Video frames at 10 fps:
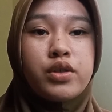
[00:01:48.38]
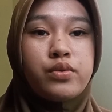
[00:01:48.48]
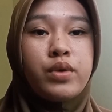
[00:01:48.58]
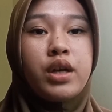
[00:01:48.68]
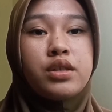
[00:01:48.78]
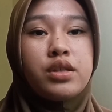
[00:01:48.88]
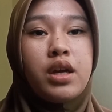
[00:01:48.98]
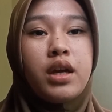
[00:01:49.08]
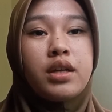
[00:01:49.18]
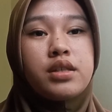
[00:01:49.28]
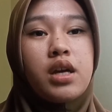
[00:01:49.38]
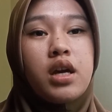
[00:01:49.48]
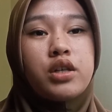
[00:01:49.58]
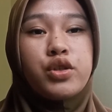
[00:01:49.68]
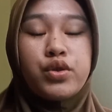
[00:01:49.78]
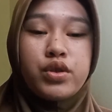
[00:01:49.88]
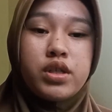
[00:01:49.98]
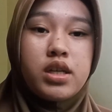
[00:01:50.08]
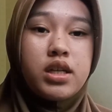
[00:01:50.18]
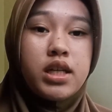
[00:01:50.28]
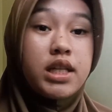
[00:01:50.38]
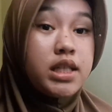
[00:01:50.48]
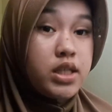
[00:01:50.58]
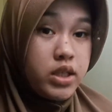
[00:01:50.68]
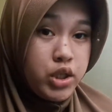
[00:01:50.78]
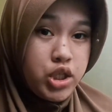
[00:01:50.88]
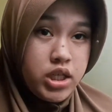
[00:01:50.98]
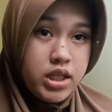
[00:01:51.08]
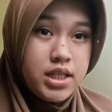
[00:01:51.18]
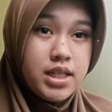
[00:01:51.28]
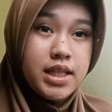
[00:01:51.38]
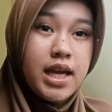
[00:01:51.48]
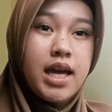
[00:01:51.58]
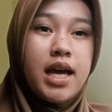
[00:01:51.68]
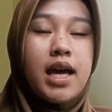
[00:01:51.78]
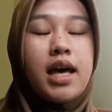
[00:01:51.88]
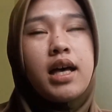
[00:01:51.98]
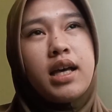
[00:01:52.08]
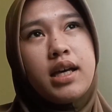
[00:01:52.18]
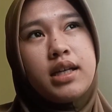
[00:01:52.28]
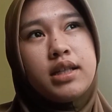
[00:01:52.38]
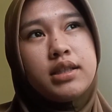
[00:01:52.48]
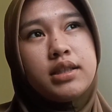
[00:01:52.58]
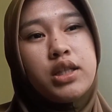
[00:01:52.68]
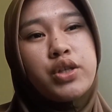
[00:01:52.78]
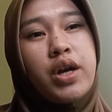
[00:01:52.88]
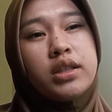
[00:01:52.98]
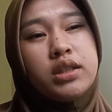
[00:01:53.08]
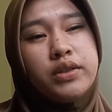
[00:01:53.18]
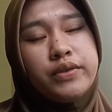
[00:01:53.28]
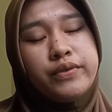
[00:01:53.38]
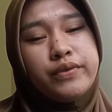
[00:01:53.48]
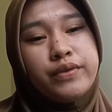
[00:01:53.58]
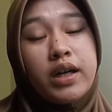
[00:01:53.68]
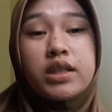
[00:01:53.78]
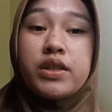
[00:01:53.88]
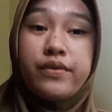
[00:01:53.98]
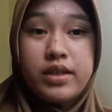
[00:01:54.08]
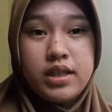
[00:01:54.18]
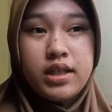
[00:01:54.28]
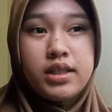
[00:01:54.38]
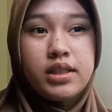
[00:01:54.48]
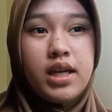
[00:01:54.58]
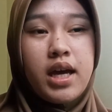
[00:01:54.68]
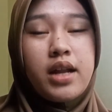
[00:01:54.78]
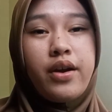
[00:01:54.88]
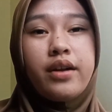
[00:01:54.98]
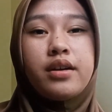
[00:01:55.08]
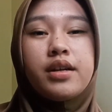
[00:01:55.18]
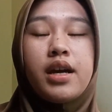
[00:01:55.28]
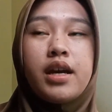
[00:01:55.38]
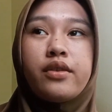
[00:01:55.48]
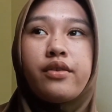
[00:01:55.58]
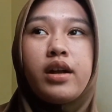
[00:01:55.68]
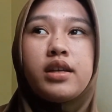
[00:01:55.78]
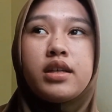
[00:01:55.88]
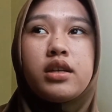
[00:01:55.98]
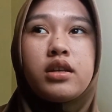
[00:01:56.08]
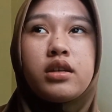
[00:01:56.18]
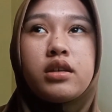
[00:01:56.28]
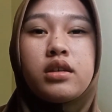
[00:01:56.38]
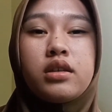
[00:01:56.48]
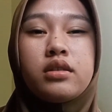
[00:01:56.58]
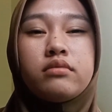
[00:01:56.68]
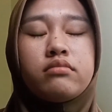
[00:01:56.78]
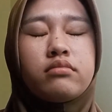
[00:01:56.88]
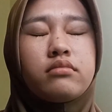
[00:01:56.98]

to engage students in discussions and interactive activities rather than relying